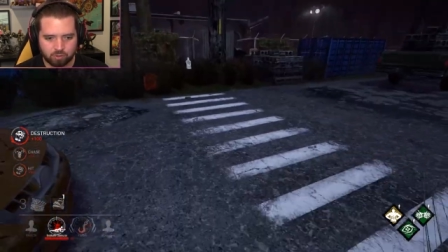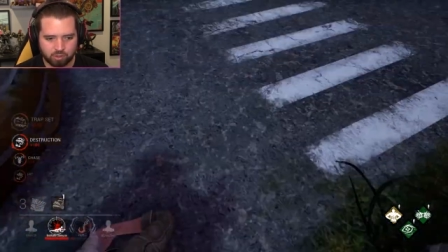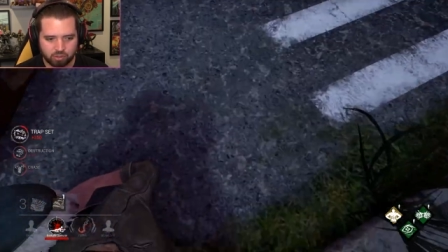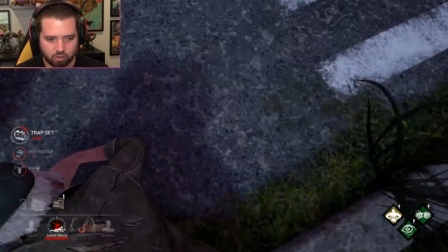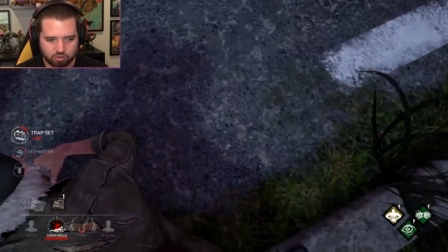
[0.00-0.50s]

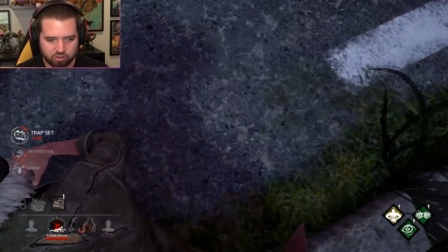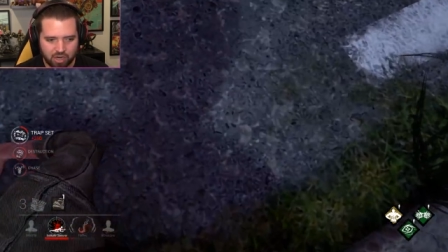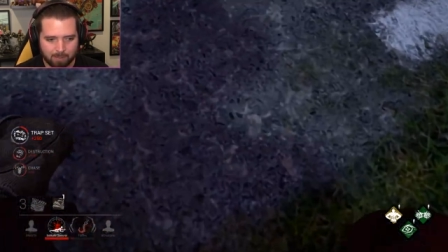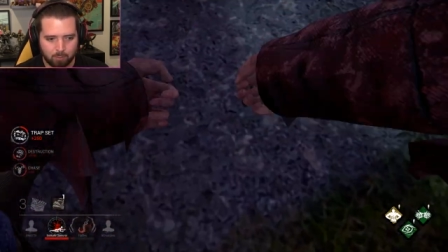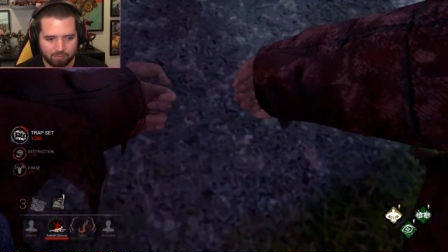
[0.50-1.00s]
Gonna go
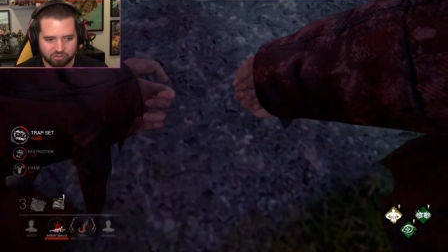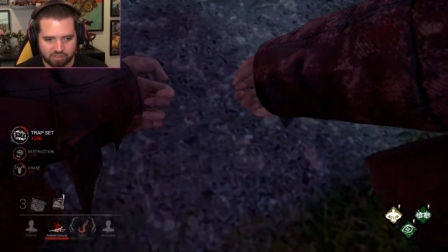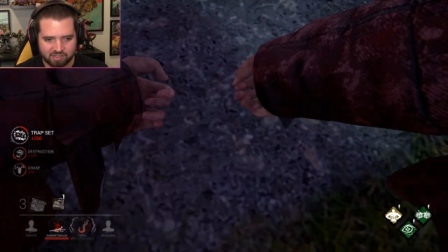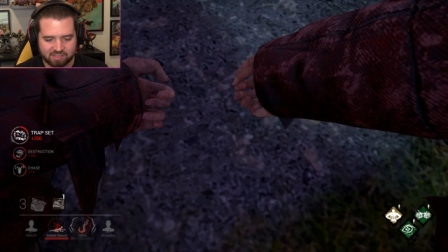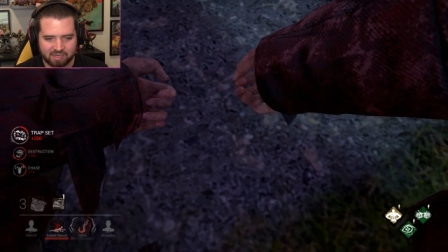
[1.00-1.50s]
stop whoever's
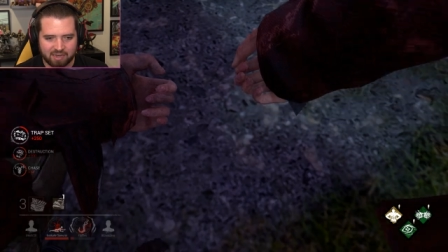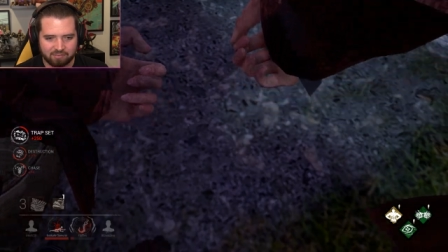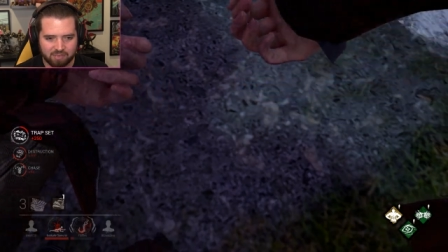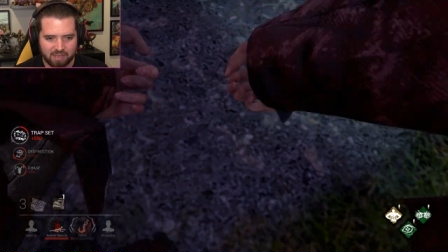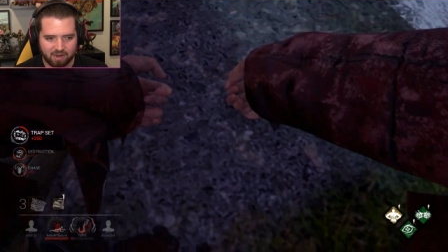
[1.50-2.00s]
gonna
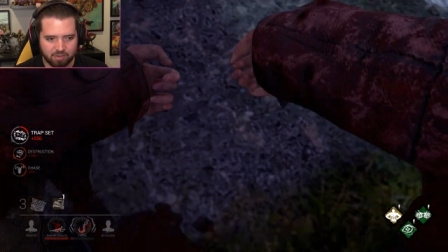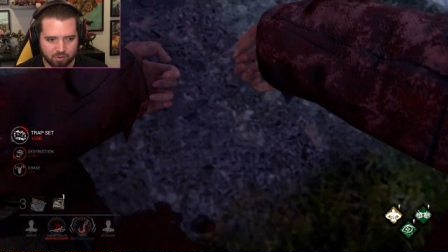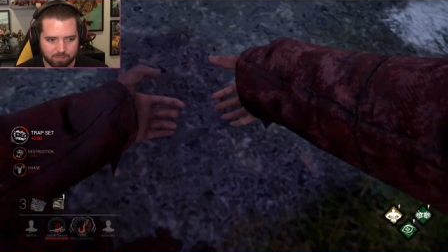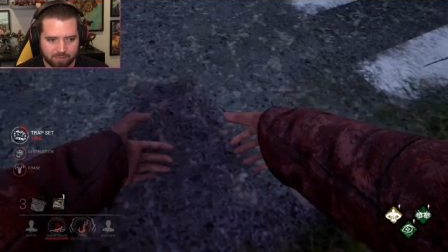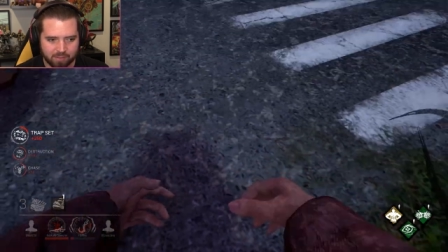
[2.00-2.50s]
save that
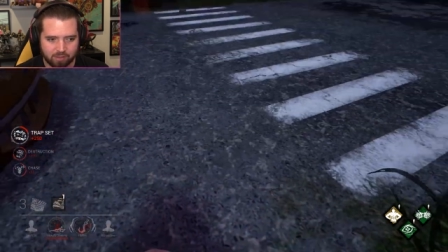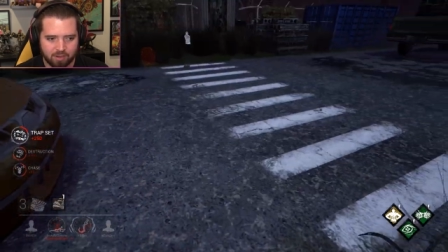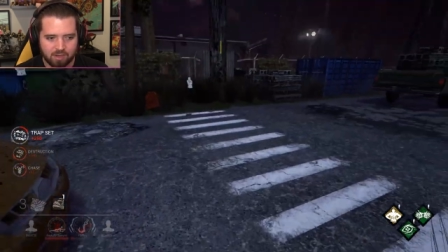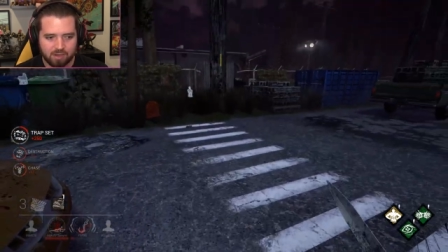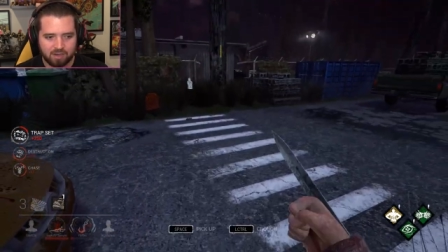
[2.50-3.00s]
other bill
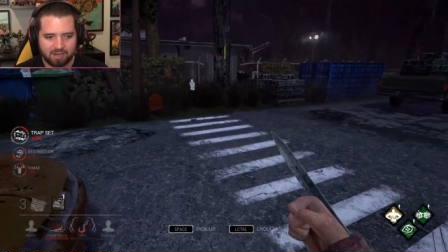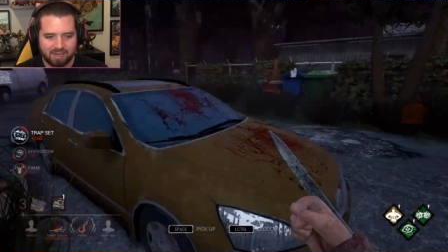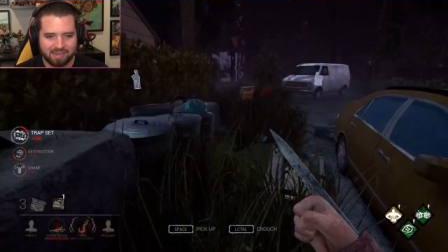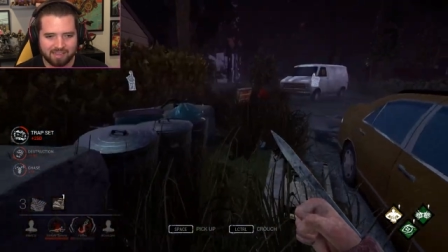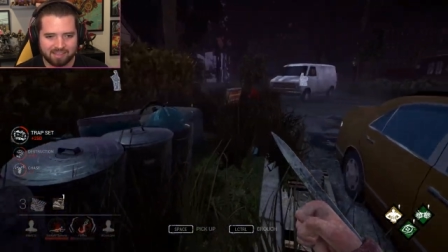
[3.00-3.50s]

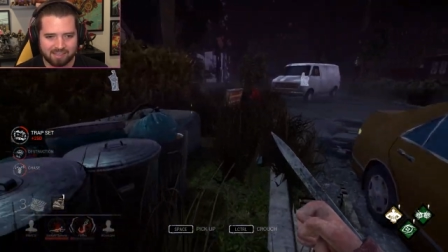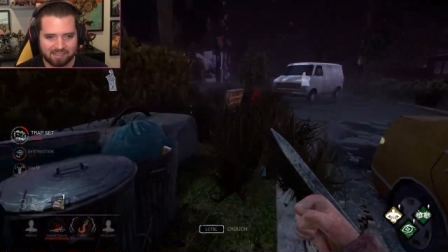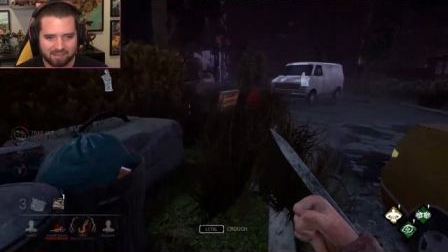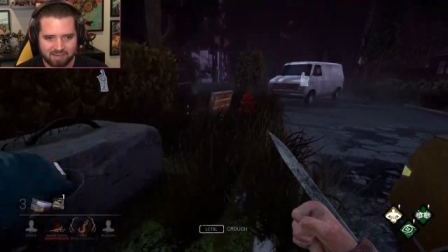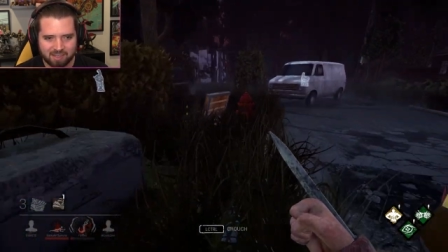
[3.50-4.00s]
in
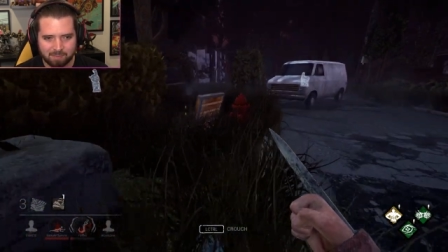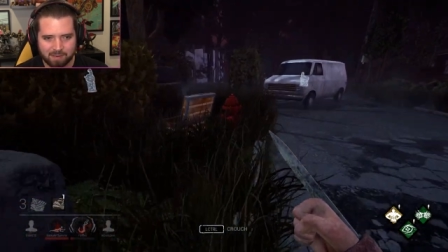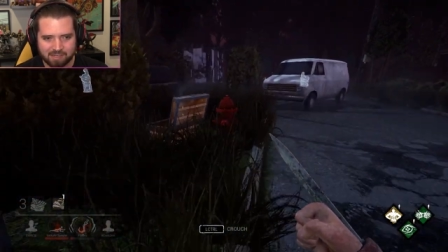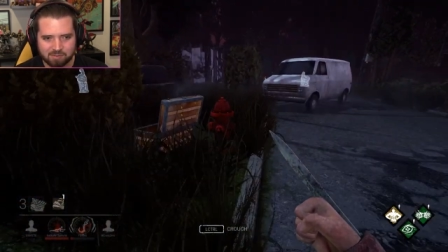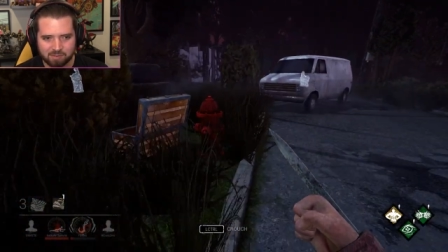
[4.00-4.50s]
the in the
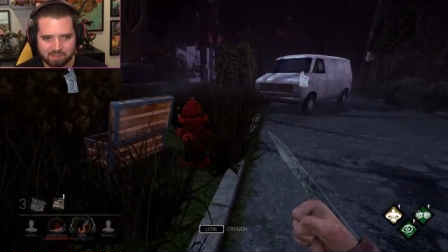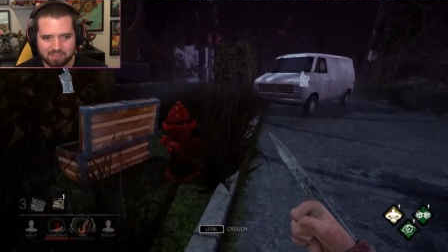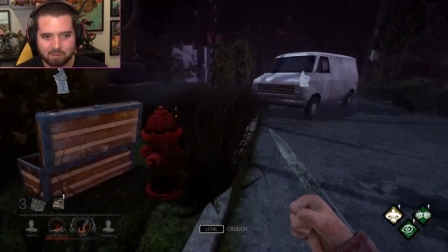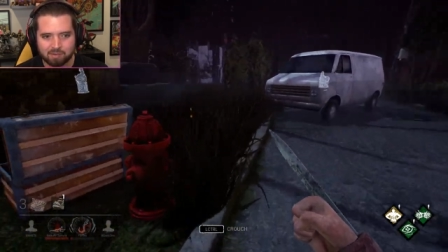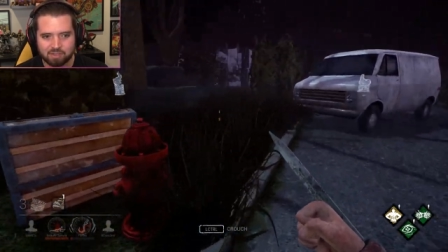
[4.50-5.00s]
basement because
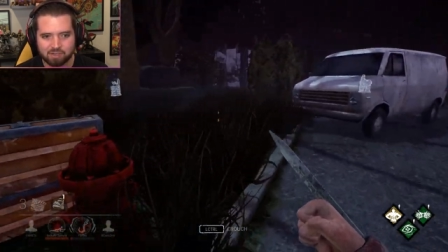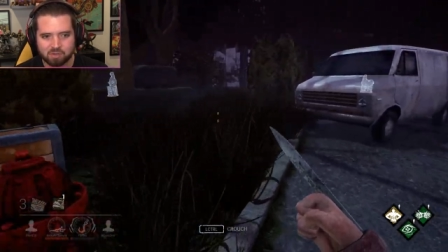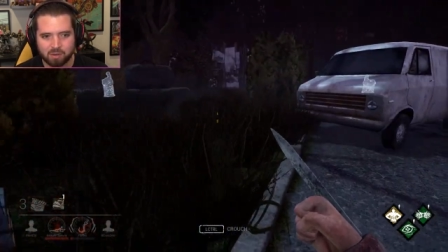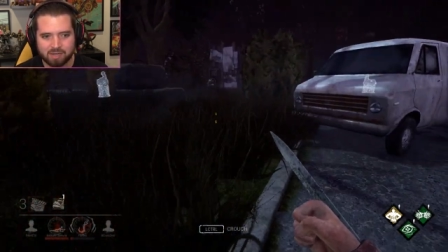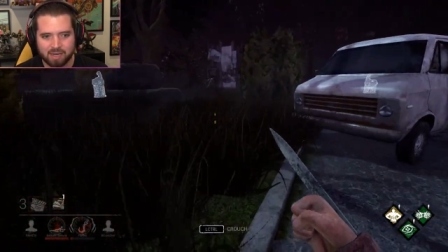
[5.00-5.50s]
someone's on
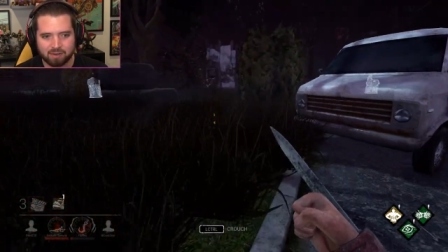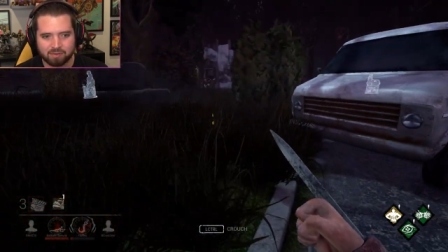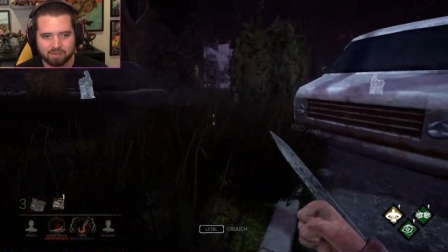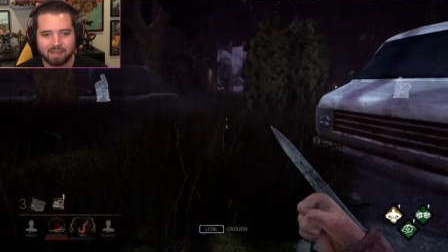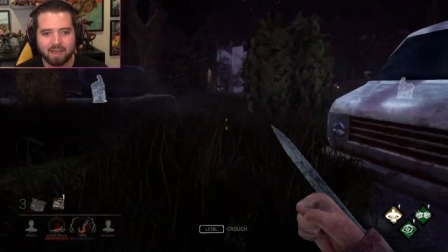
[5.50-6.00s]
his way
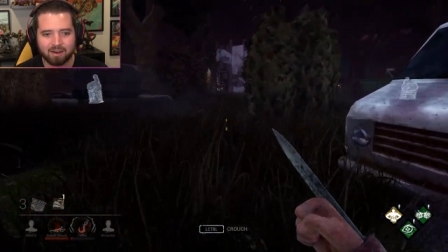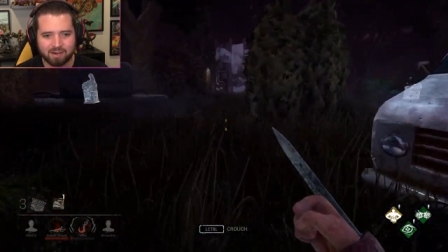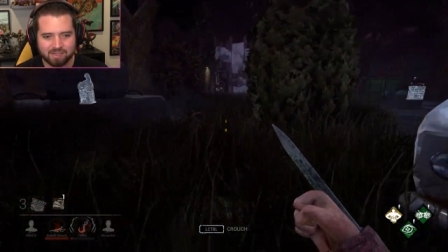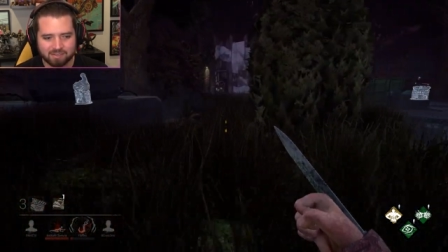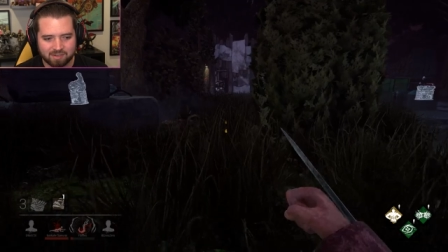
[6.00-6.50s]
down. There
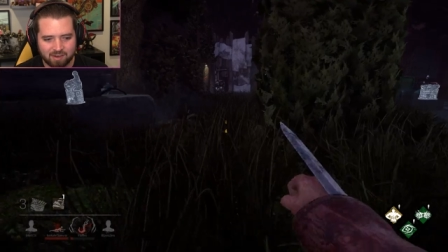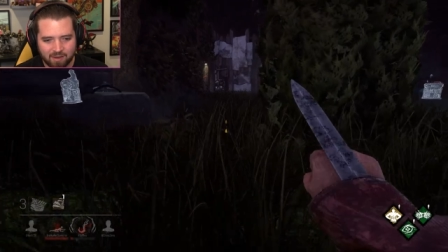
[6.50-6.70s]
he is.